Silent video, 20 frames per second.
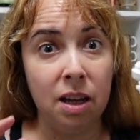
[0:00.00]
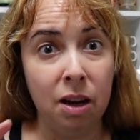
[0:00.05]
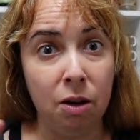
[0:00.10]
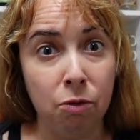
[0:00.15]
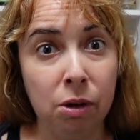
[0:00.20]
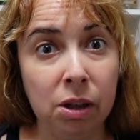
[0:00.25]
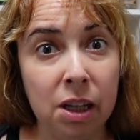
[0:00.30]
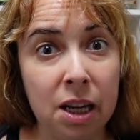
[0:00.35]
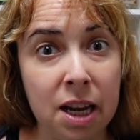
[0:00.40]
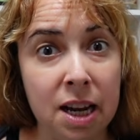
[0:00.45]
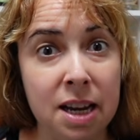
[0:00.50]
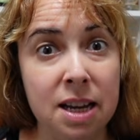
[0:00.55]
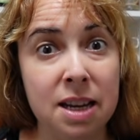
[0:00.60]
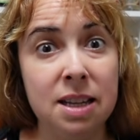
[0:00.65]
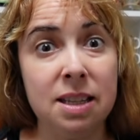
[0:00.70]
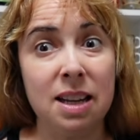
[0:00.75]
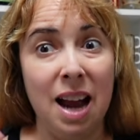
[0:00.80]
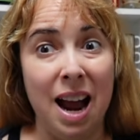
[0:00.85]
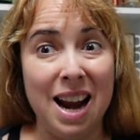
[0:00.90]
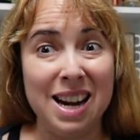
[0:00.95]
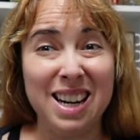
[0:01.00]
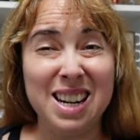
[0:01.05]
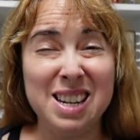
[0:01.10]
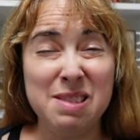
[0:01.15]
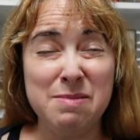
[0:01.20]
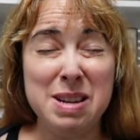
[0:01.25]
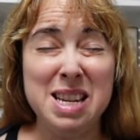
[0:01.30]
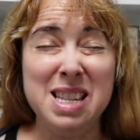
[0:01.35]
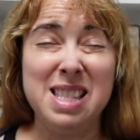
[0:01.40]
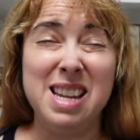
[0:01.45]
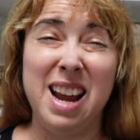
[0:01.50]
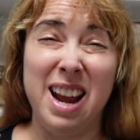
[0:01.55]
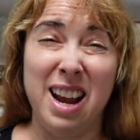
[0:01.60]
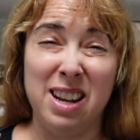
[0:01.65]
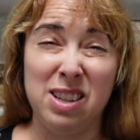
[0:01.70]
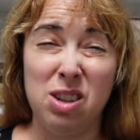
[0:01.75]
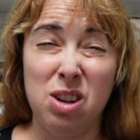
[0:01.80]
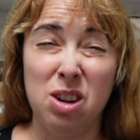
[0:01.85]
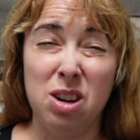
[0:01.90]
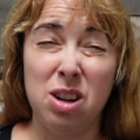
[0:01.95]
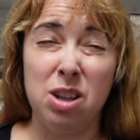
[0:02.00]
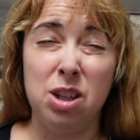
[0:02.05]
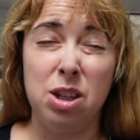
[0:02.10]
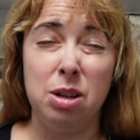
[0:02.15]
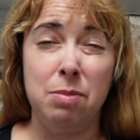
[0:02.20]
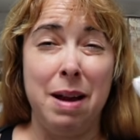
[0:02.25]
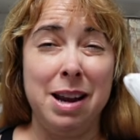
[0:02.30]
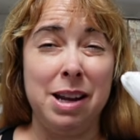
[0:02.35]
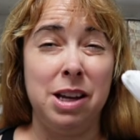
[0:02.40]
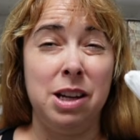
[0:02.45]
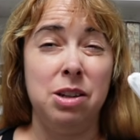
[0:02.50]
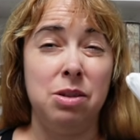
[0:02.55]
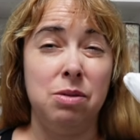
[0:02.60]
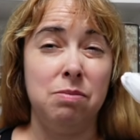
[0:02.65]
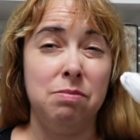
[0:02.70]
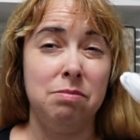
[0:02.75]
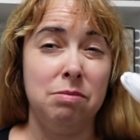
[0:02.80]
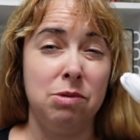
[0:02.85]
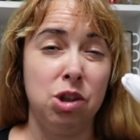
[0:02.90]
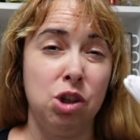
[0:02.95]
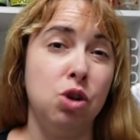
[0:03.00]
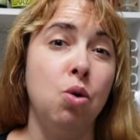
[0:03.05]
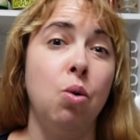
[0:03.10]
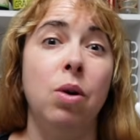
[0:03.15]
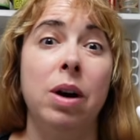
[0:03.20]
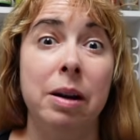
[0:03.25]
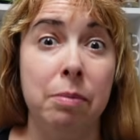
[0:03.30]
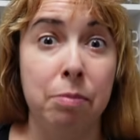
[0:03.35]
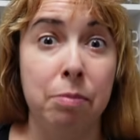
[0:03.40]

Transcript: it really is kind of going to be the answer to my snoring